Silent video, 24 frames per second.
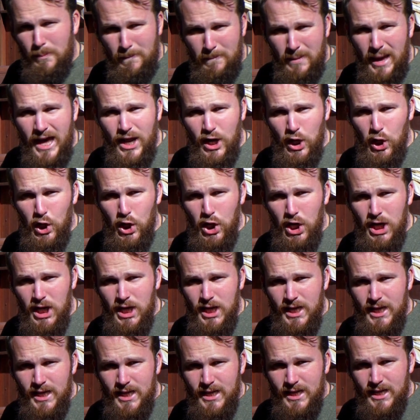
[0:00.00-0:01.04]
matter
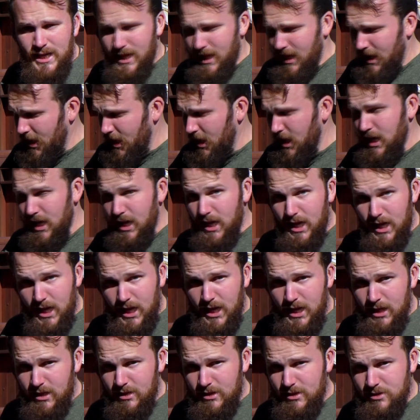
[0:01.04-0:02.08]

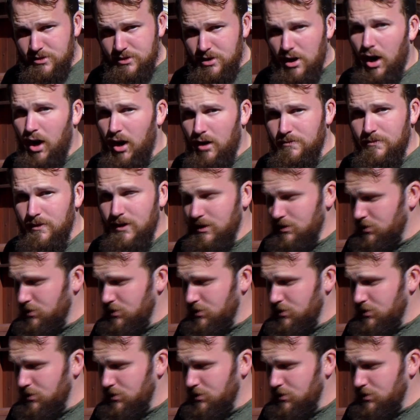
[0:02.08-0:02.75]
in this coffee